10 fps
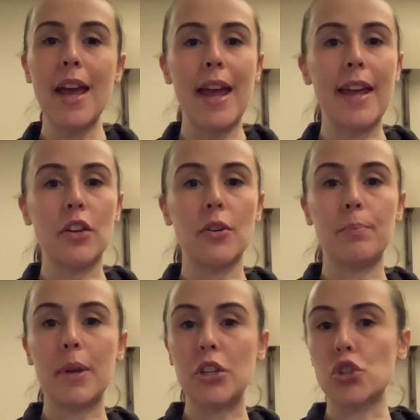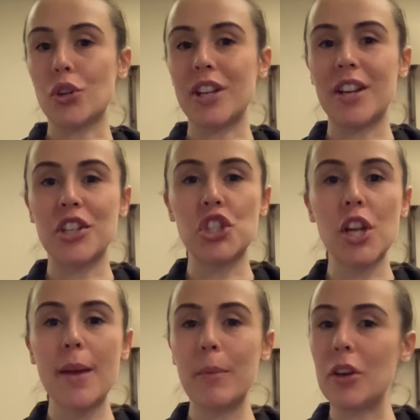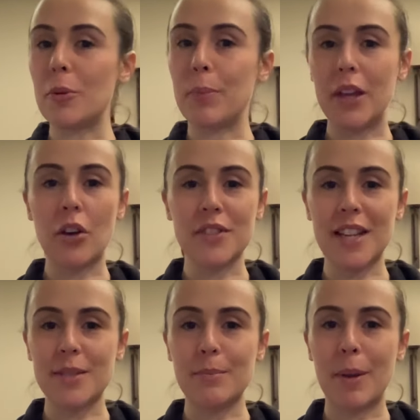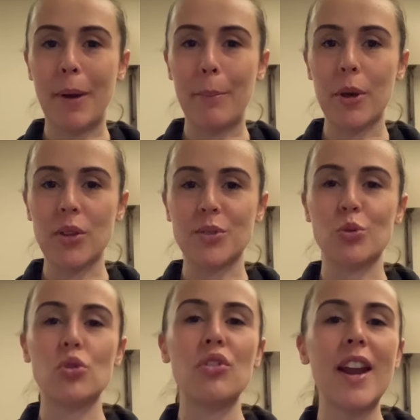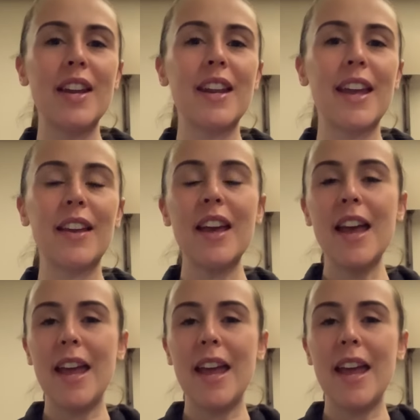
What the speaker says: It could be joining a gym. It could be contacting me about personal training.